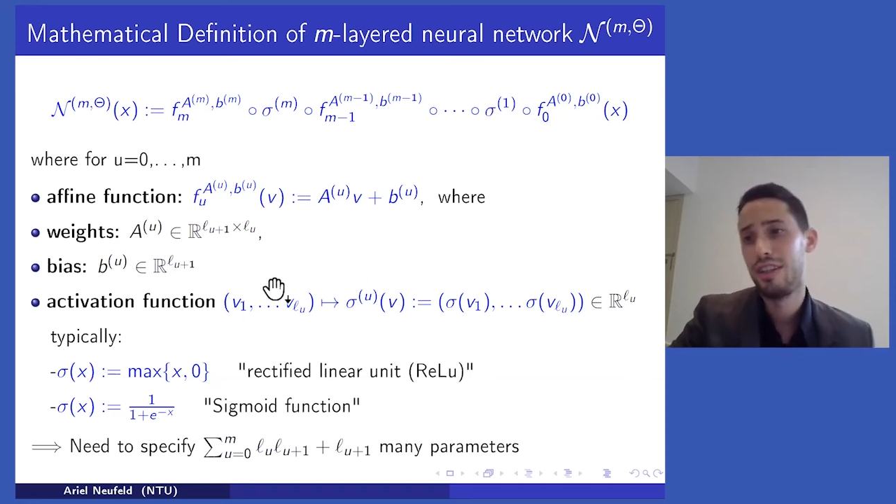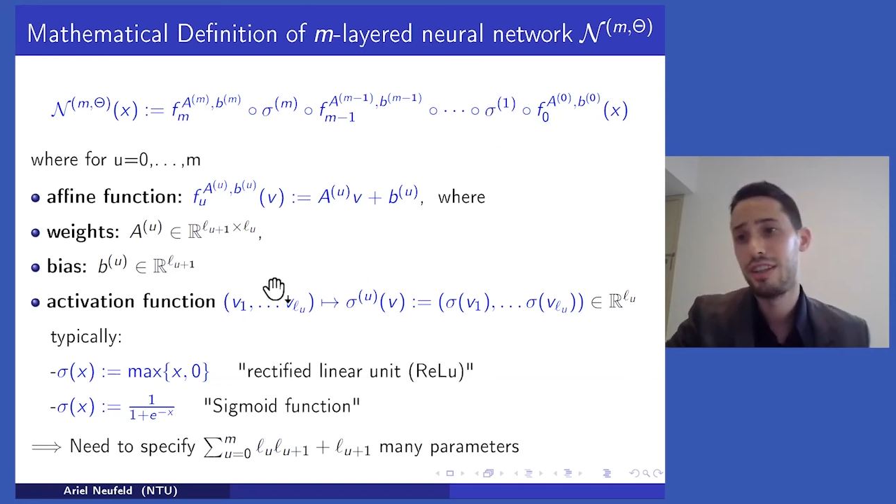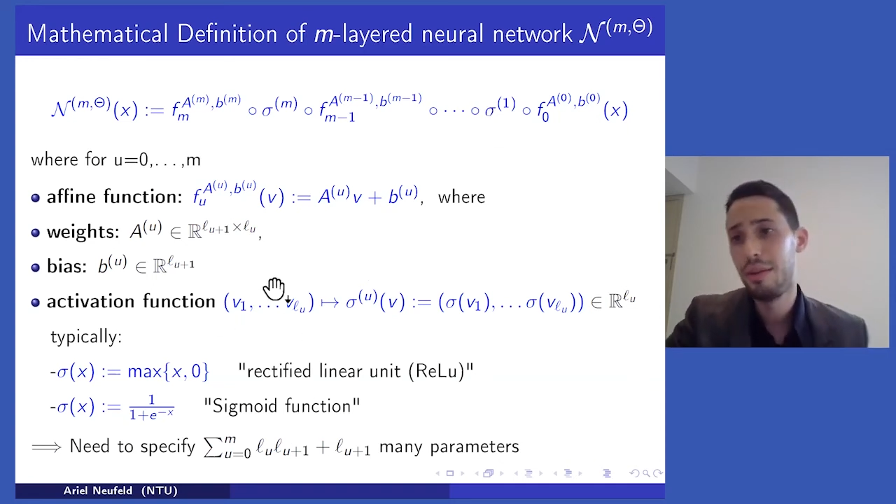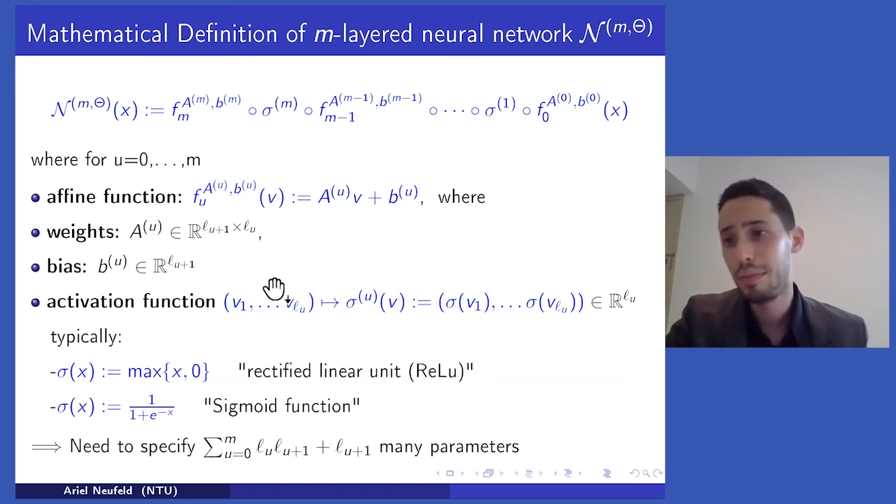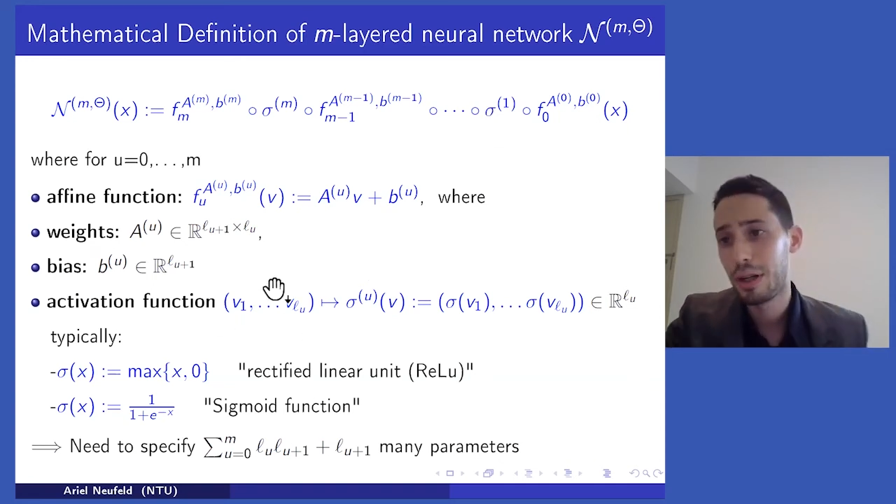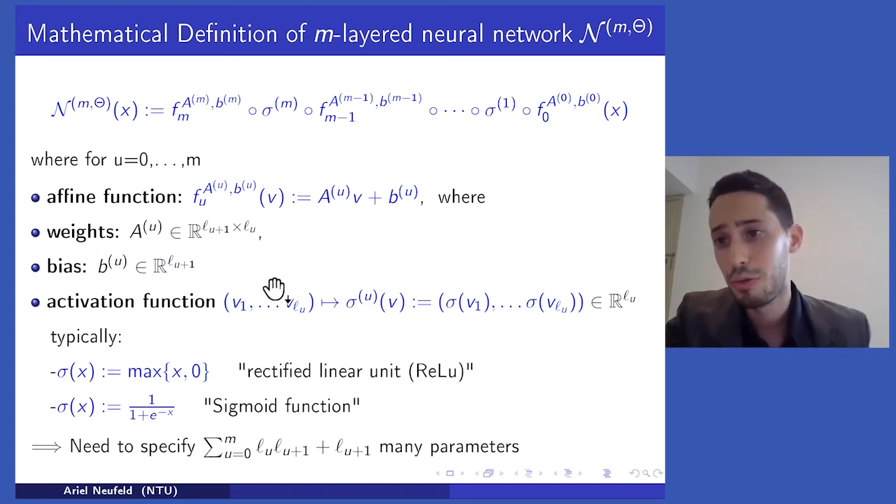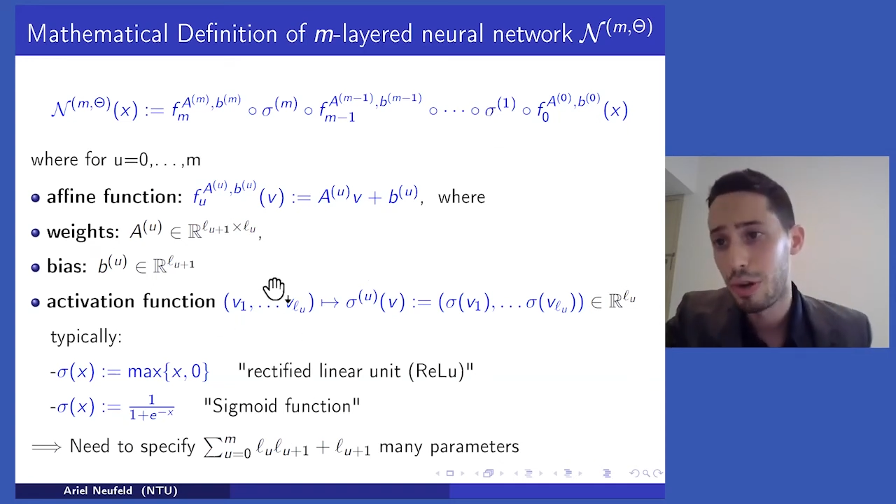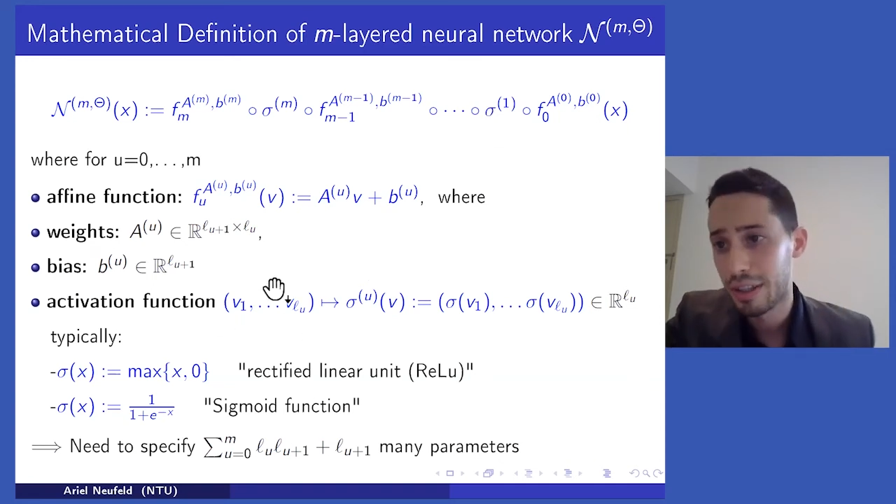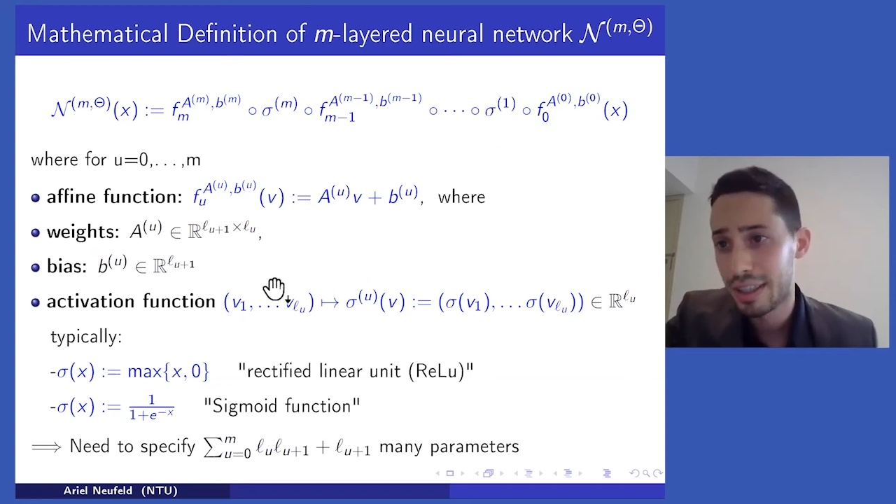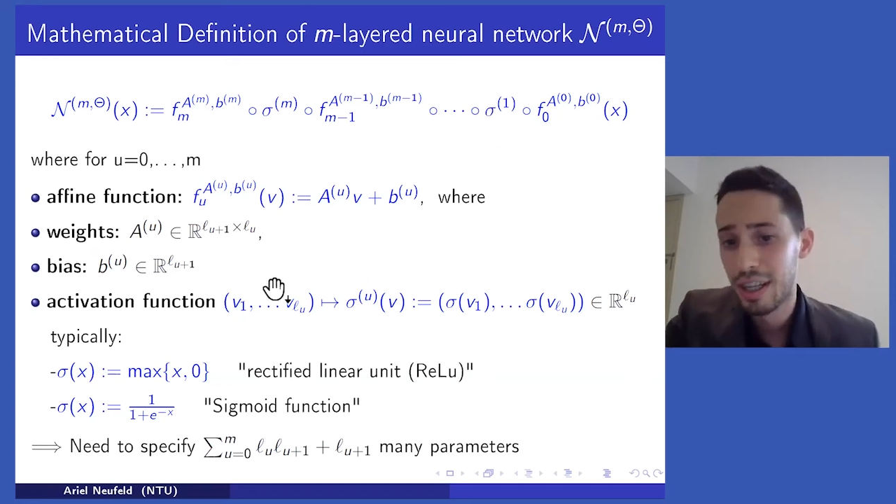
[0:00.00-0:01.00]
And typical
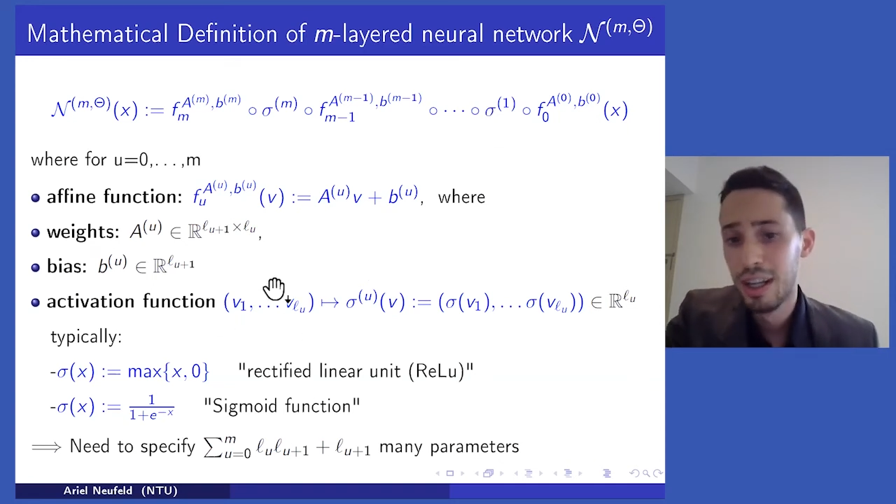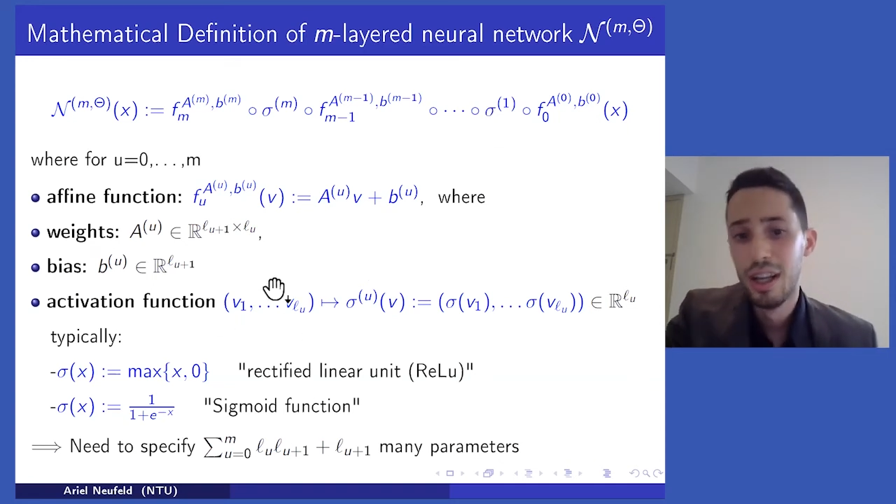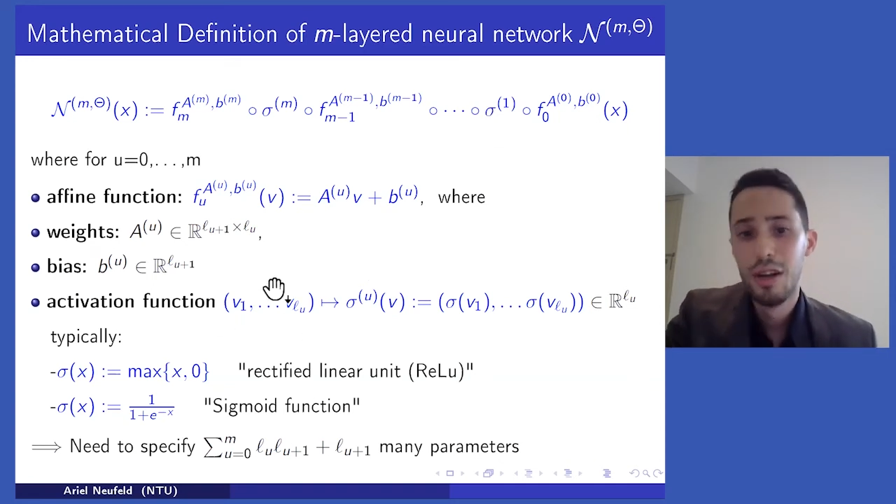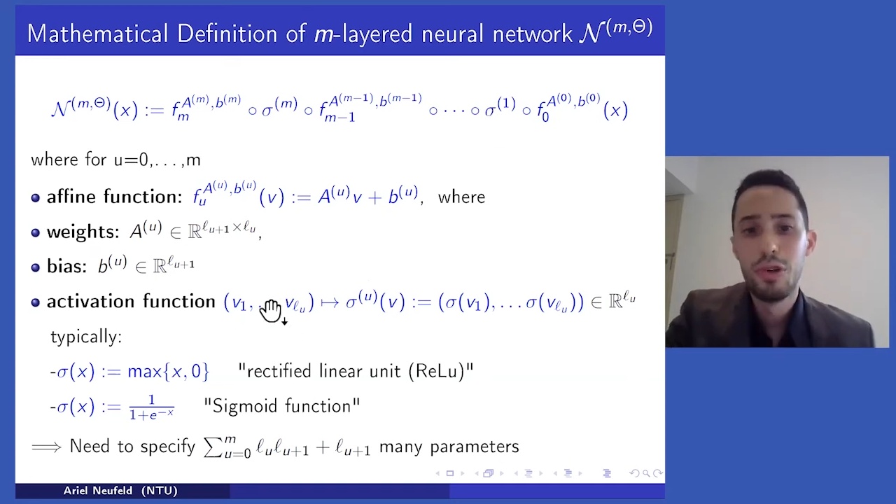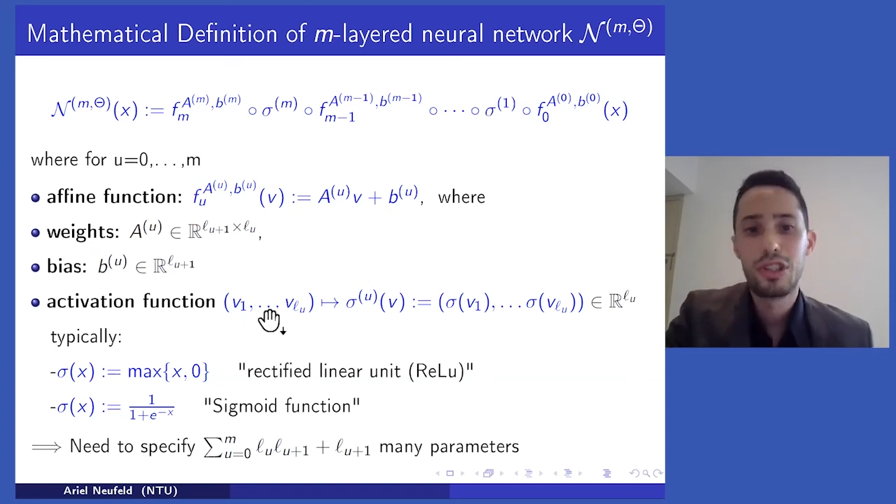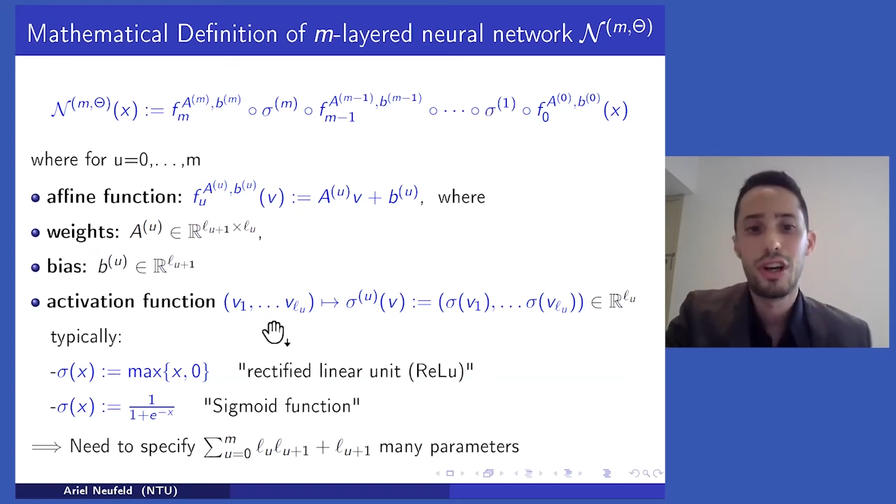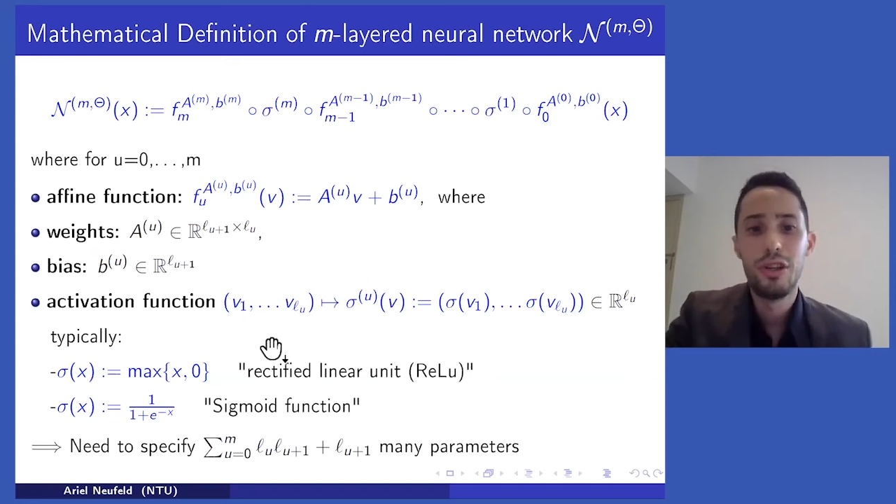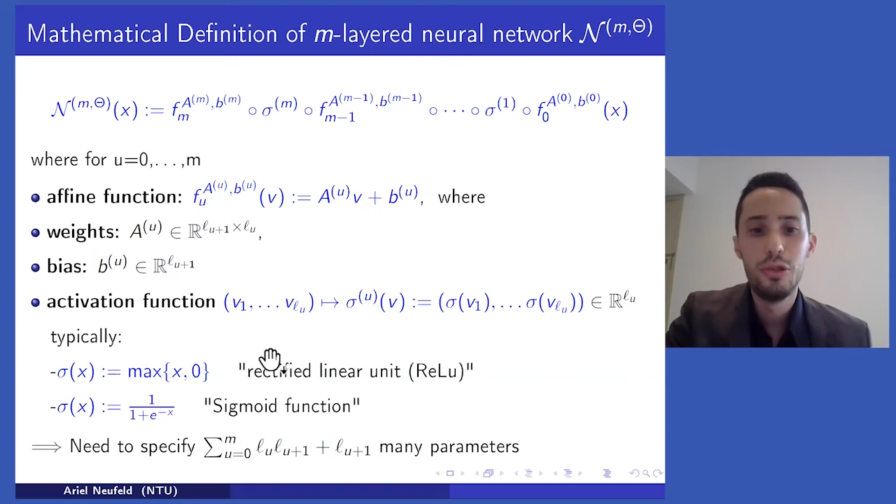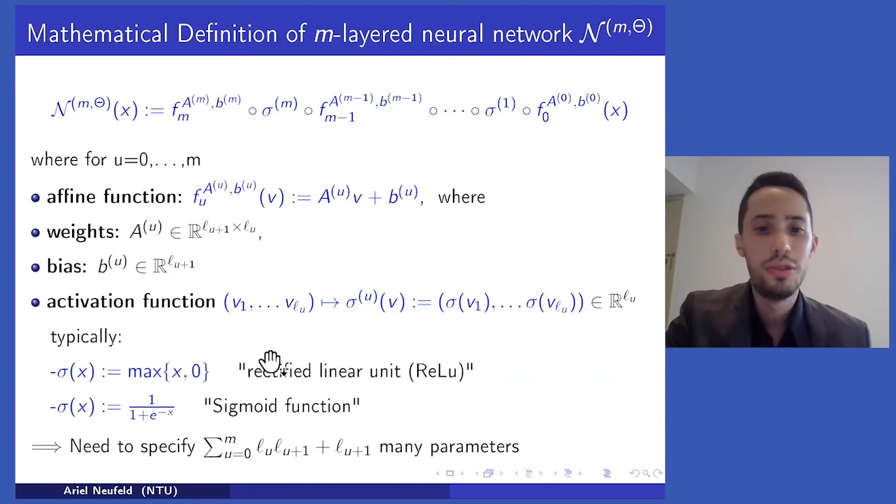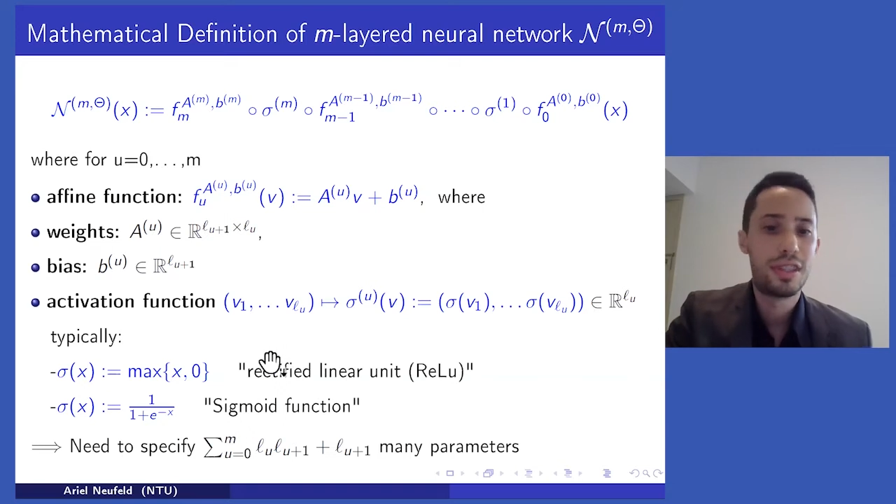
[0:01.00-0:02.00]
ones which are
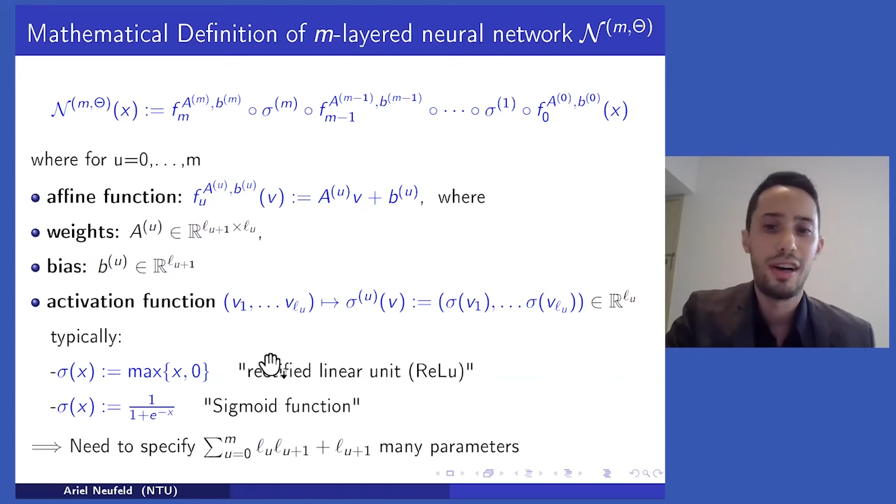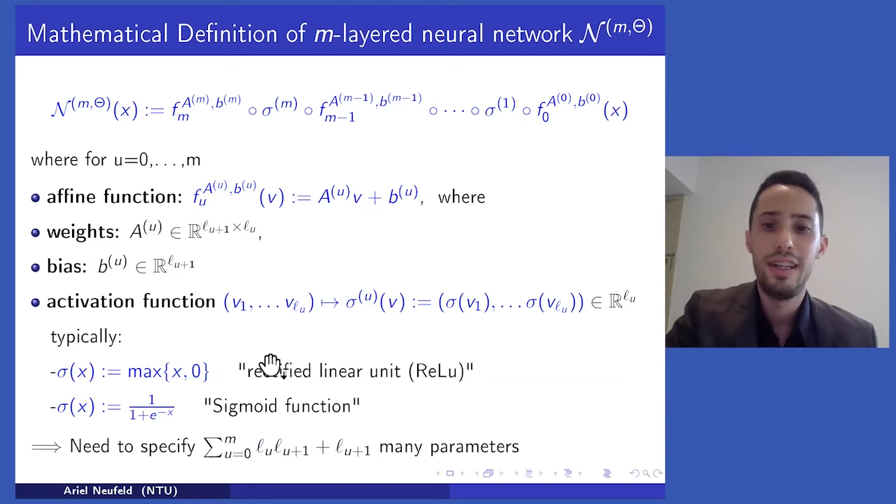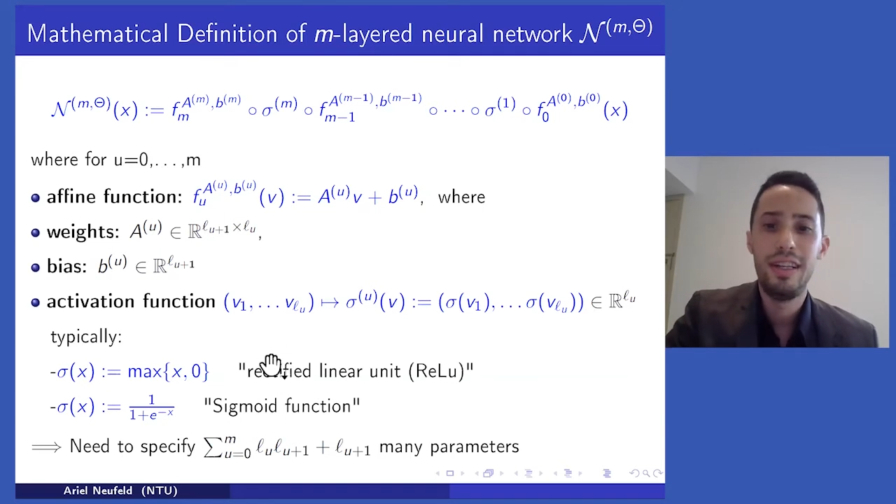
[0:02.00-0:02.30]
used are